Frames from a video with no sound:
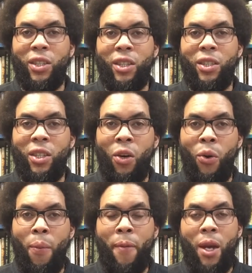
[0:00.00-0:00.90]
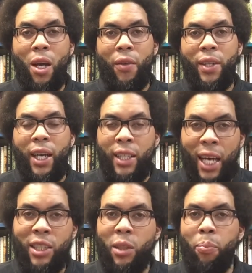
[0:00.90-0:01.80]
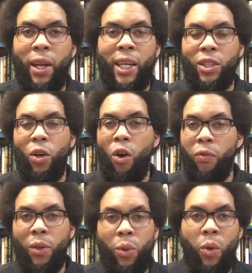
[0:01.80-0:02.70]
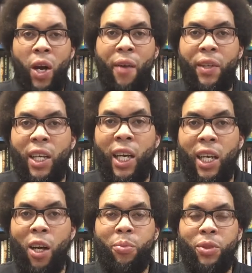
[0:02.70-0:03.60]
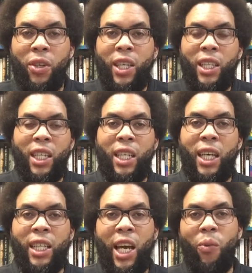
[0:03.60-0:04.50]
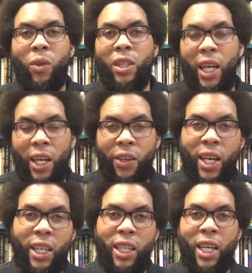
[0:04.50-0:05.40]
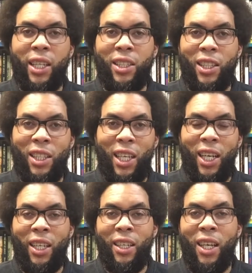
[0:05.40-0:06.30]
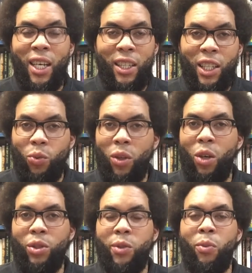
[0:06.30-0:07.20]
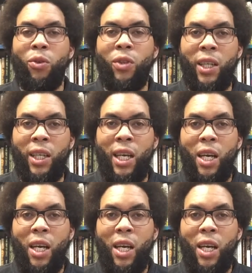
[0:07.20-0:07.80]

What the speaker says: And so that's the plan. So hopefully we won't have any hiccups or anything like that with the internet connection, and things will go smoothly.